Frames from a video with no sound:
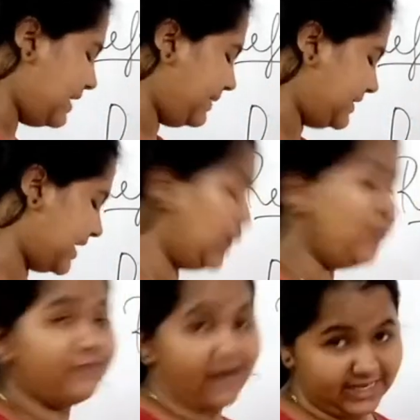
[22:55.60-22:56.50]
me tell you
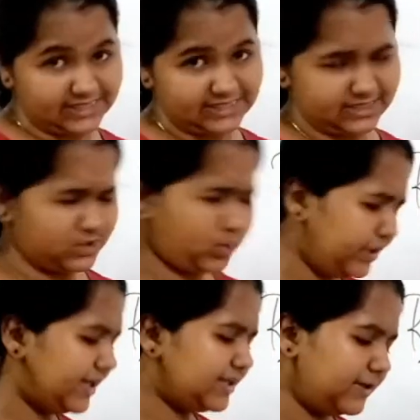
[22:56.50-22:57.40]
why is this. Don't
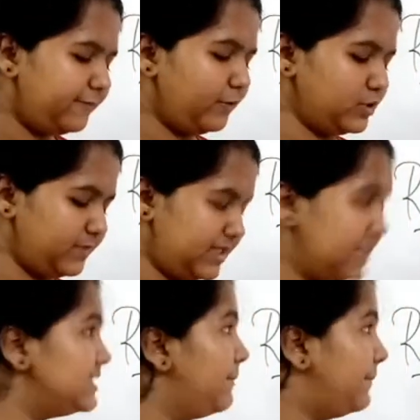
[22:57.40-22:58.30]
get confused with this,